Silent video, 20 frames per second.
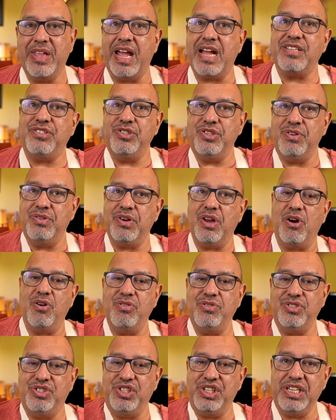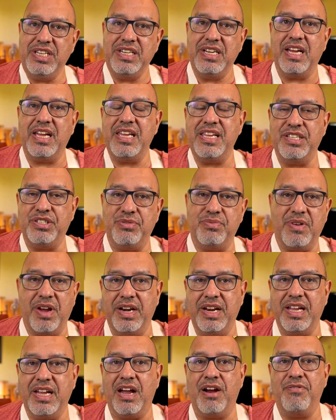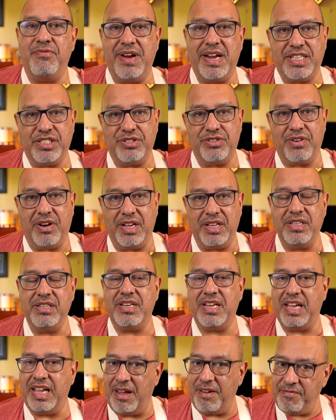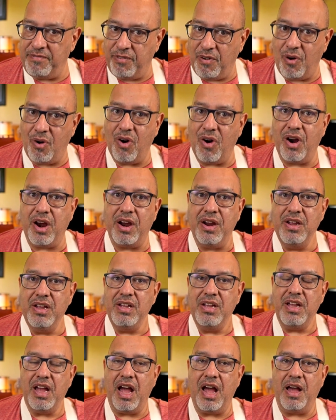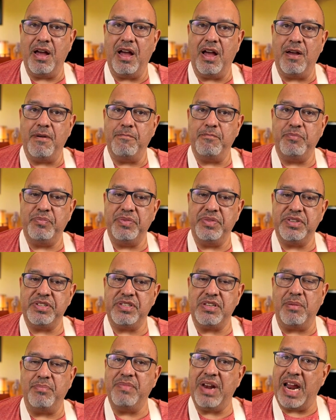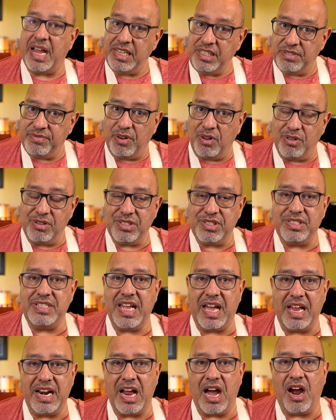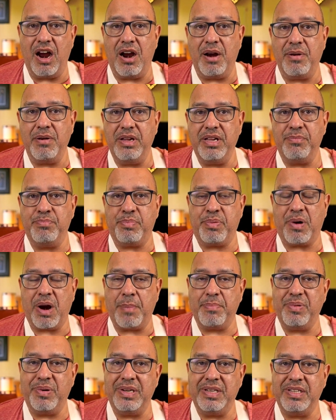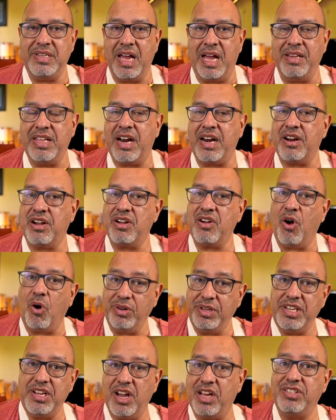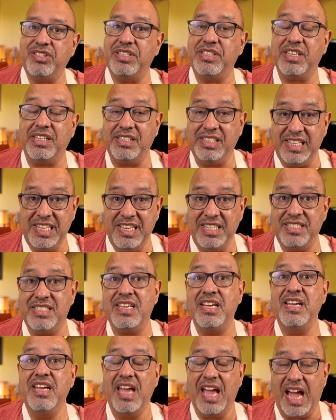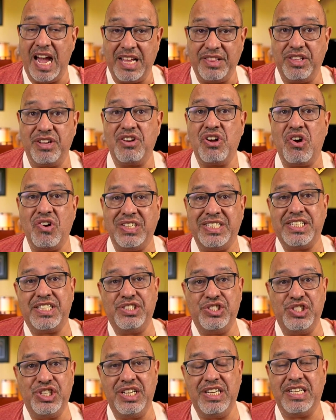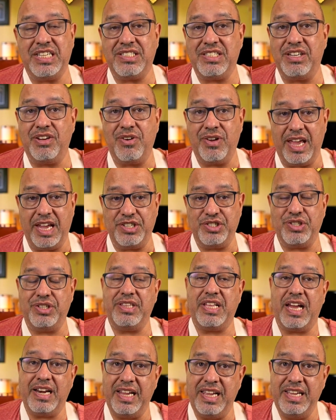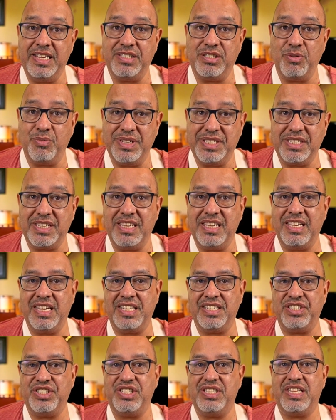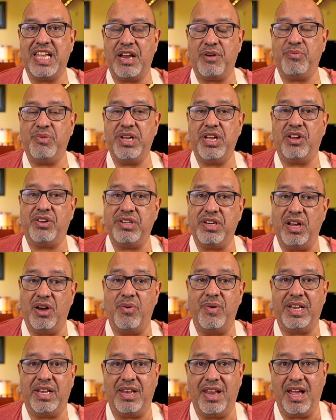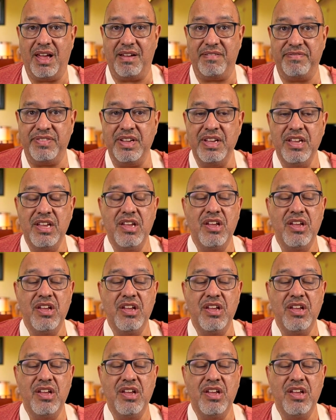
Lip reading: as you know, Gina is running a restaurant for some nice folks that are that are holding onto the lease at the Conchas Chinas location. That is the Whiskey Kitchen that we all know and love.